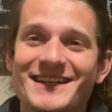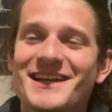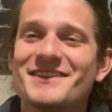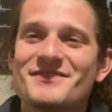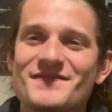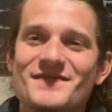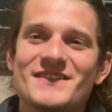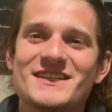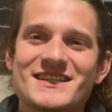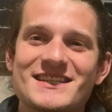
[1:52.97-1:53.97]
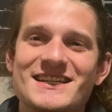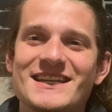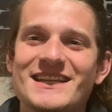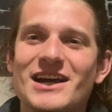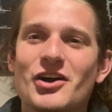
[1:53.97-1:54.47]
kind of
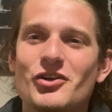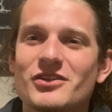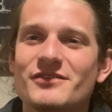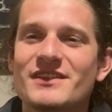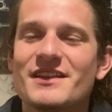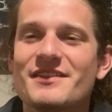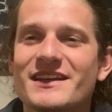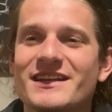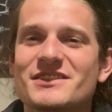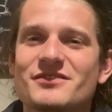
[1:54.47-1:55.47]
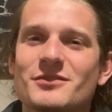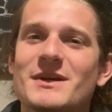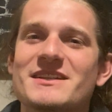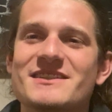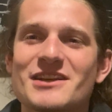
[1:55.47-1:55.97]
seeing all of the things for
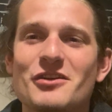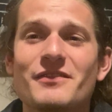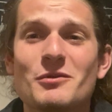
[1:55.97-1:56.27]
myself.